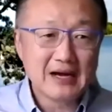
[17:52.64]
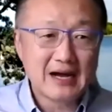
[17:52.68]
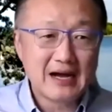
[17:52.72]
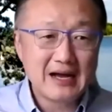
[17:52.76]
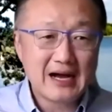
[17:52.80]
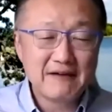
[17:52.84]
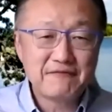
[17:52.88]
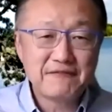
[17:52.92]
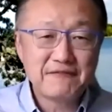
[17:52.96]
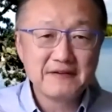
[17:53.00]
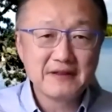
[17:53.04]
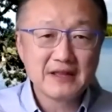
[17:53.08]

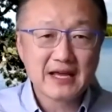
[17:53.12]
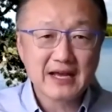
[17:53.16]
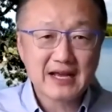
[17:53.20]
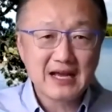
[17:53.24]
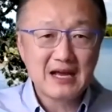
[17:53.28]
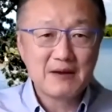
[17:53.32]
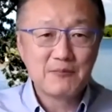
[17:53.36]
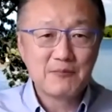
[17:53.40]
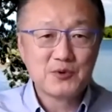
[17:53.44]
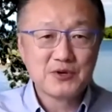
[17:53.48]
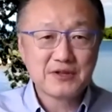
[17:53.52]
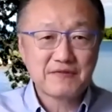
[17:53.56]
feel like
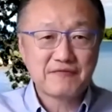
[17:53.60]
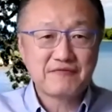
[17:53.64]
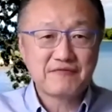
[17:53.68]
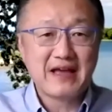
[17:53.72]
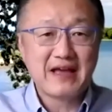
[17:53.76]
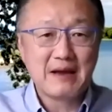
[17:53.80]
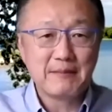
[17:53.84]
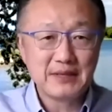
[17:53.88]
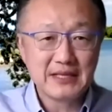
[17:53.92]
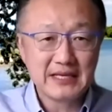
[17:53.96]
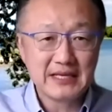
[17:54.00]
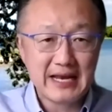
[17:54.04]
I'm with
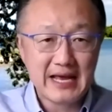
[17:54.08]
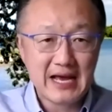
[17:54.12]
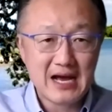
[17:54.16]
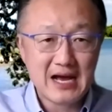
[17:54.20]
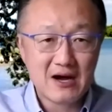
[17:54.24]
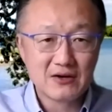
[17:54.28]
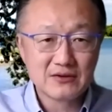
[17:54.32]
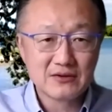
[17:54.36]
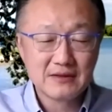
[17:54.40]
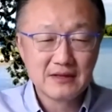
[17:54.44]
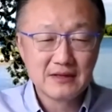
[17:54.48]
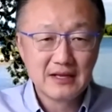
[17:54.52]
family
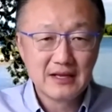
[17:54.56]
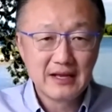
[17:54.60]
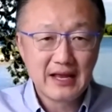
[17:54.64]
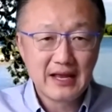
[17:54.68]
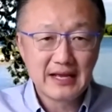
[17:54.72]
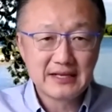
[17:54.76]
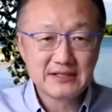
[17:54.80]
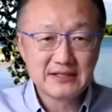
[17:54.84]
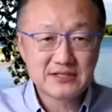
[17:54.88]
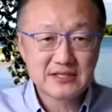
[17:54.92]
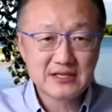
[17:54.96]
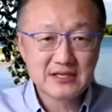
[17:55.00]
now.
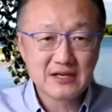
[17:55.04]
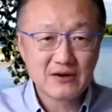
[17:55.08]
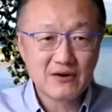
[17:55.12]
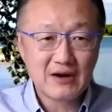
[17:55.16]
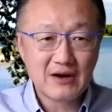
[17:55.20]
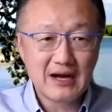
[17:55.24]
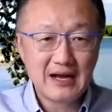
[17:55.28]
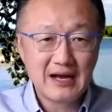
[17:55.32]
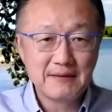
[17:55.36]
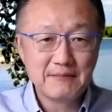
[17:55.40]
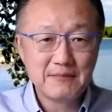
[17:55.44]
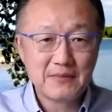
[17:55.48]
And so
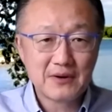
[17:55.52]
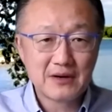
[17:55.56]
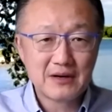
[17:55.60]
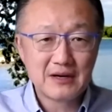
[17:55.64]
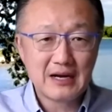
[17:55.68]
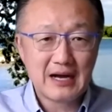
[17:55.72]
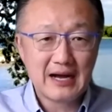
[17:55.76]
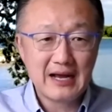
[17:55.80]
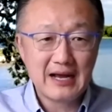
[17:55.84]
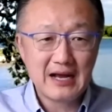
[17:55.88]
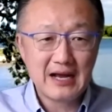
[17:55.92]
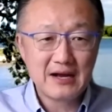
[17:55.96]

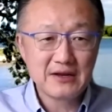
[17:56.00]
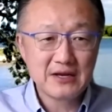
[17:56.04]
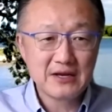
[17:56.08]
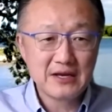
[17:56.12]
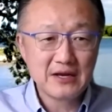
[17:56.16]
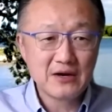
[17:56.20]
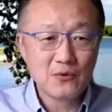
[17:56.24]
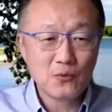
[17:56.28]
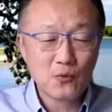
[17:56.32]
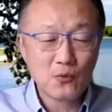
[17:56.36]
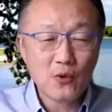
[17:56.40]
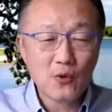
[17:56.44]

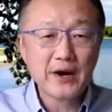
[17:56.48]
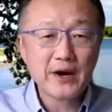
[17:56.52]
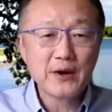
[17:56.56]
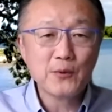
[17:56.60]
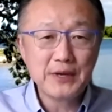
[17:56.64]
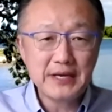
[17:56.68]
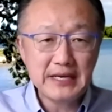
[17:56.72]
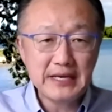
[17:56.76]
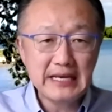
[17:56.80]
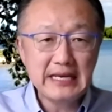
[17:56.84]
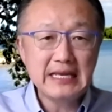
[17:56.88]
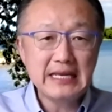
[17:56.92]
what do
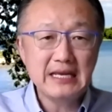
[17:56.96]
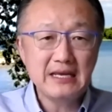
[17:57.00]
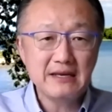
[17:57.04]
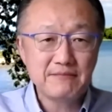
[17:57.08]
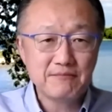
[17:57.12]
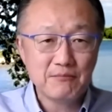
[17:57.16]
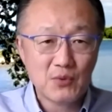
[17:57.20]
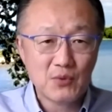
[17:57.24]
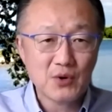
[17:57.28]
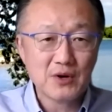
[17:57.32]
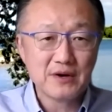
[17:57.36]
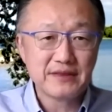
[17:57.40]
we need
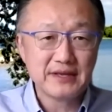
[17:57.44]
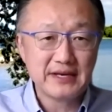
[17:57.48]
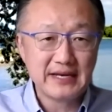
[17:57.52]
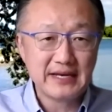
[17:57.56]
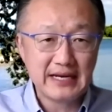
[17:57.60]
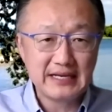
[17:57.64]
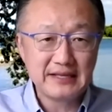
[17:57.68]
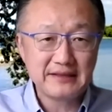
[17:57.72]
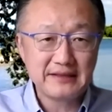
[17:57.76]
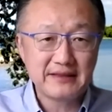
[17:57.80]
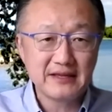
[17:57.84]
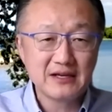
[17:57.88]
more than
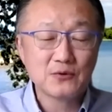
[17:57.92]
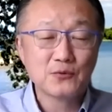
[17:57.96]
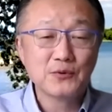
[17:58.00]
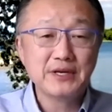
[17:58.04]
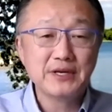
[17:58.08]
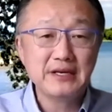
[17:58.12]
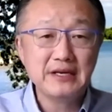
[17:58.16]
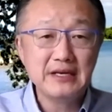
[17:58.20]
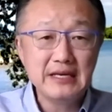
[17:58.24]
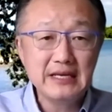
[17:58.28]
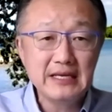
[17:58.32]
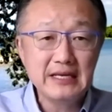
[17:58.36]
anything? We
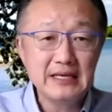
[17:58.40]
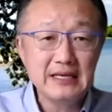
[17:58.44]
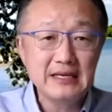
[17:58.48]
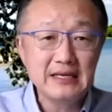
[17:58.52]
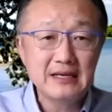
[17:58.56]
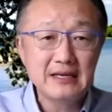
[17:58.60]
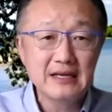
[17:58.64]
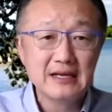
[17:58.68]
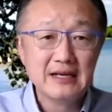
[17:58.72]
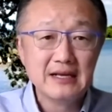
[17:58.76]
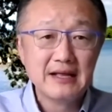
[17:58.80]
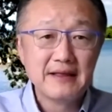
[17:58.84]

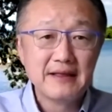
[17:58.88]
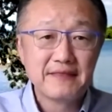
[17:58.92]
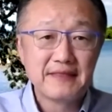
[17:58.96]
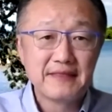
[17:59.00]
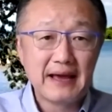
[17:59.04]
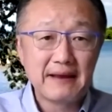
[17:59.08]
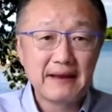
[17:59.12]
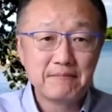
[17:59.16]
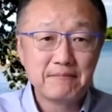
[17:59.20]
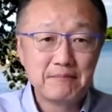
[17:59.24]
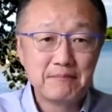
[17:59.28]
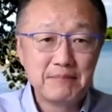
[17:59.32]
need
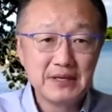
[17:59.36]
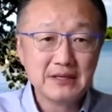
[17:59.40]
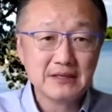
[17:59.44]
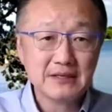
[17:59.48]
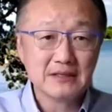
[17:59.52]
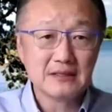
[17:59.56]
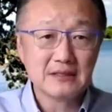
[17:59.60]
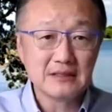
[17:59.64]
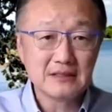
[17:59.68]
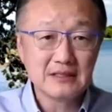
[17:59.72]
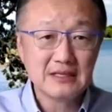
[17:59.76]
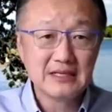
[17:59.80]
that
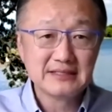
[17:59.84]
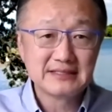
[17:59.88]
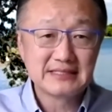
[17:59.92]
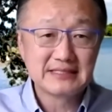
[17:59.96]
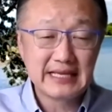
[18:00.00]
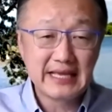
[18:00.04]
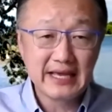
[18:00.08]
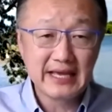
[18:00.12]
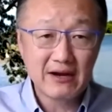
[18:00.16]
bill to get